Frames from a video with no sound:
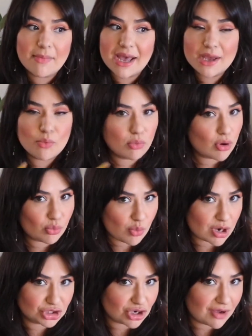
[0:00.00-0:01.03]
it won't
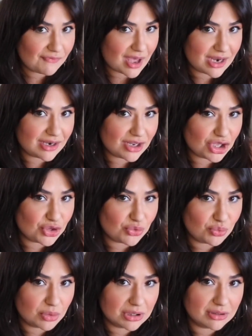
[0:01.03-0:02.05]
wash off and you
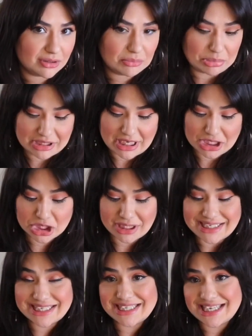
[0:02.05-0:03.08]
will potentially
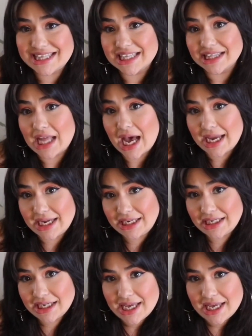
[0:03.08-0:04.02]
see the line